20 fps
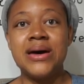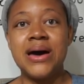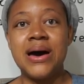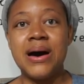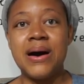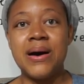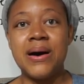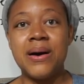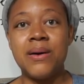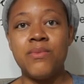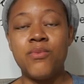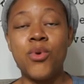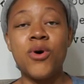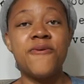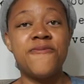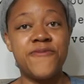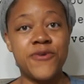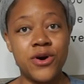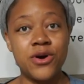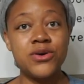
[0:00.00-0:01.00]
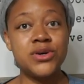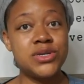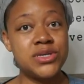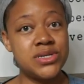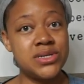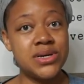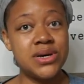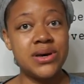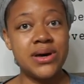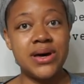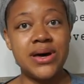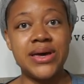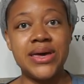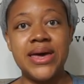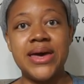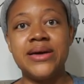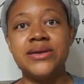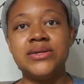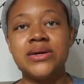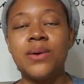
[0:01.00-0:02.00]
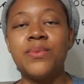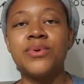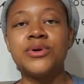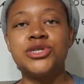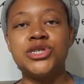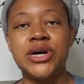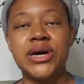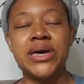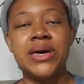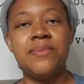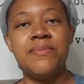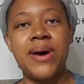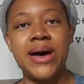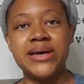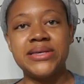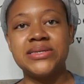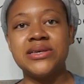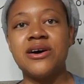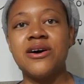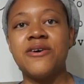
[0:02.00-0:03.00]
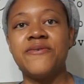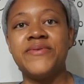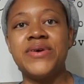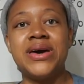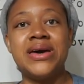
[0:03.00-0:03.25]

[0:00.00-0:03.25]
Um, well, first, again, double checking myself.